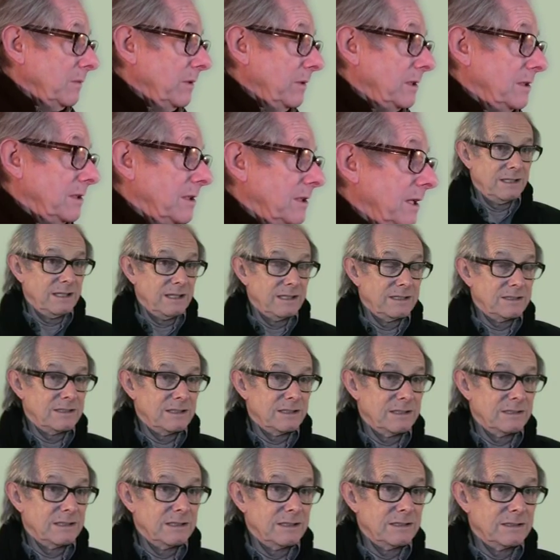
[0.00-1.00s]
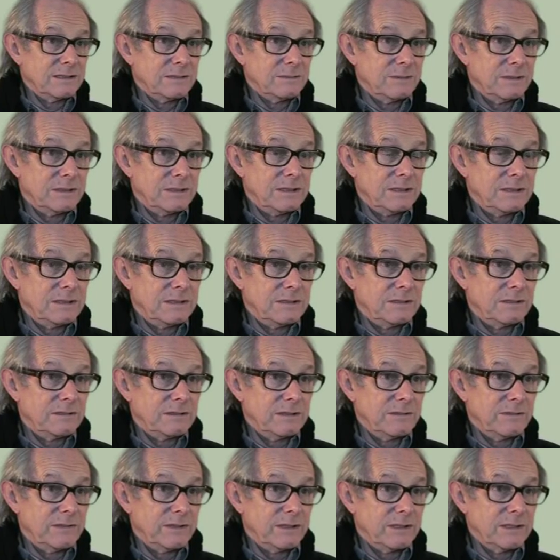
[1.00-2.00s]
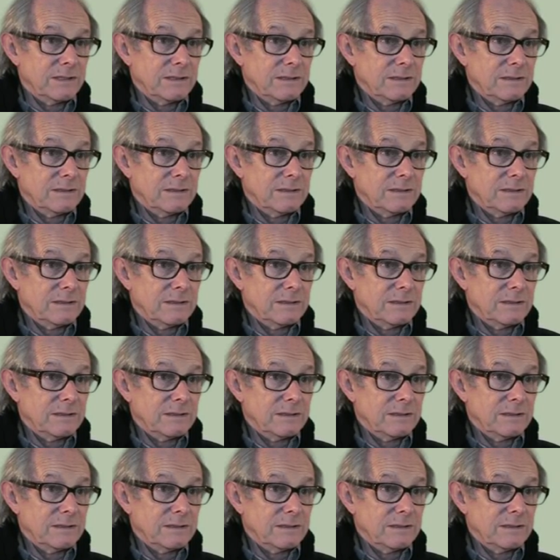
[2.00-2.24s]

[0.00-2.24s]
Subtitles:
which DHI does, which is terrific.